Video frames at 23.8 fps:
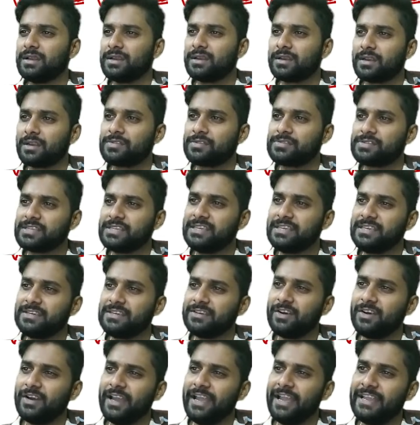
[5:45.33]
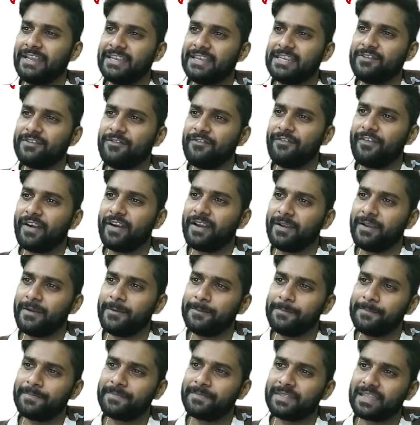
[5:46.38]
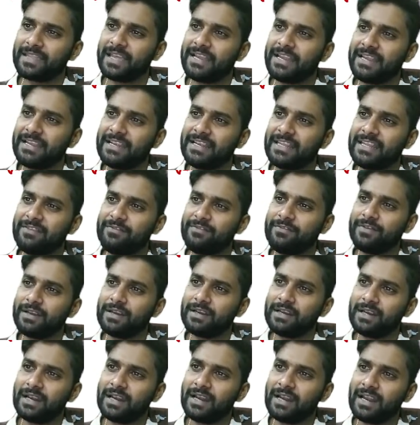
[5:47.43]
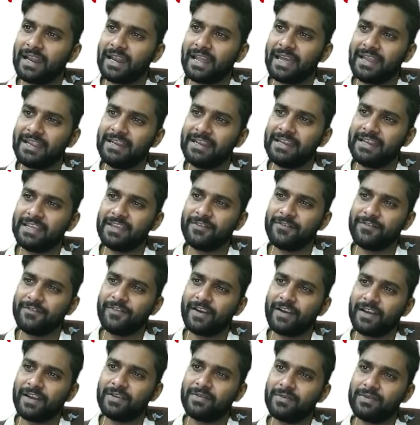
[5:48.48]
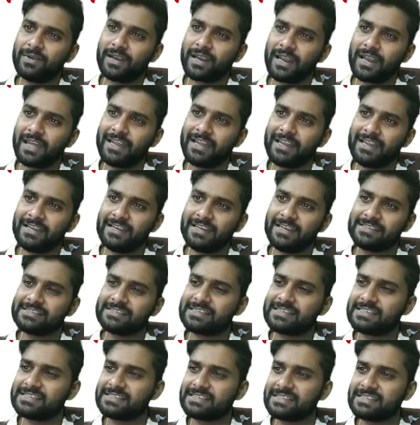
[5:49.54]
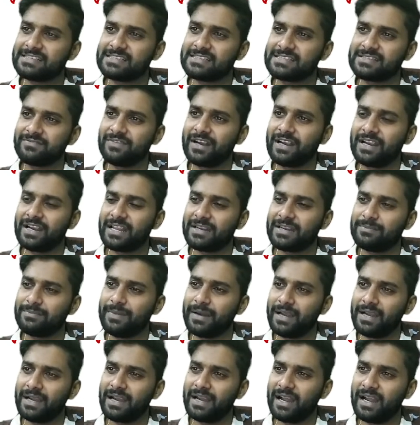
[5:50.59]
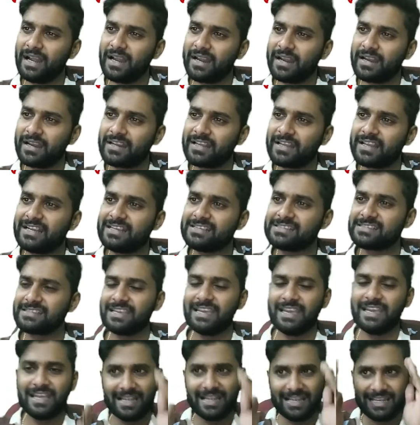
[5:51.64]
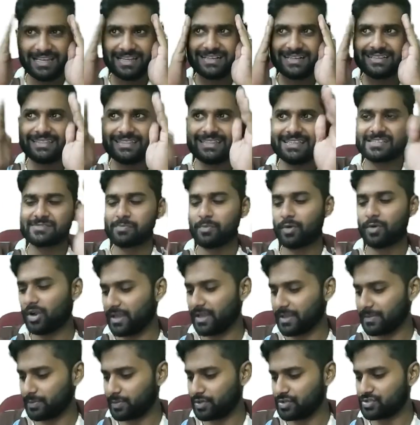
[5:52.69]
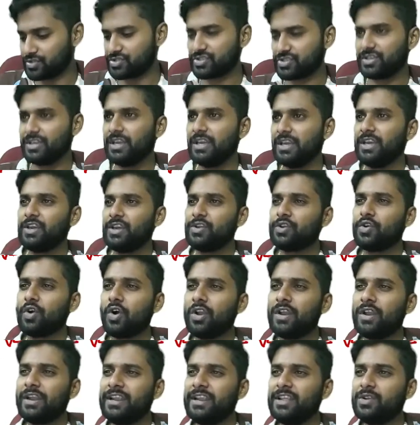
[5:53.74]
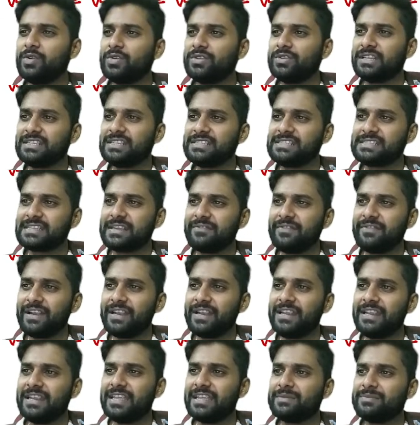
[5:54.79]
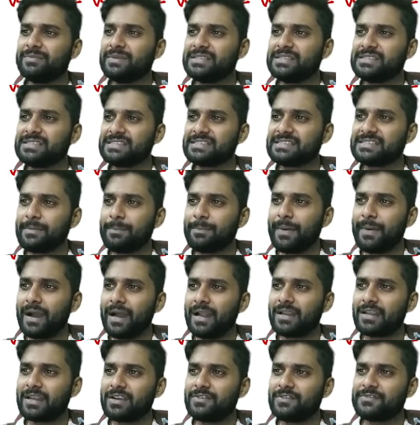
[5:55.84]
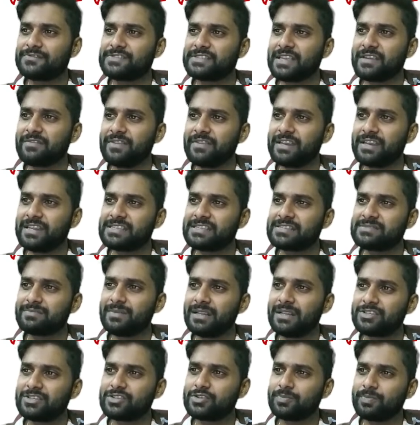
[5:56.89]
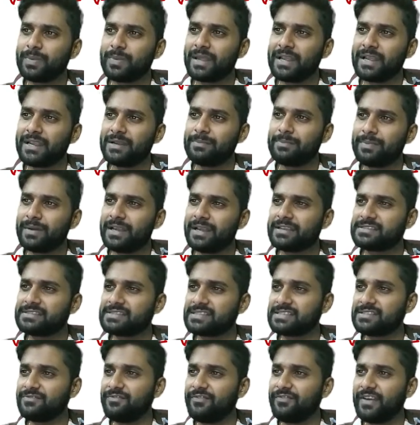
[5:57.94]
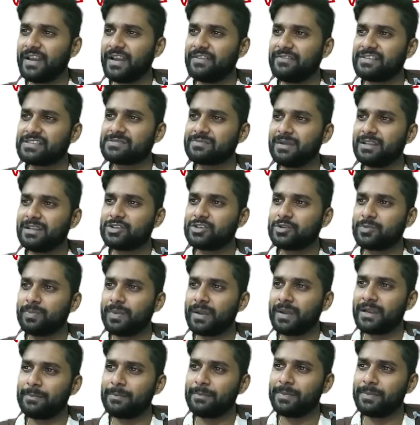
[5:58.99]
Now see here 85, 91, 95, 96 is divided by 100. Guys, learn this smart approach. You already know that 17 means it's a part of 7 is multiplied by 5 is multiplied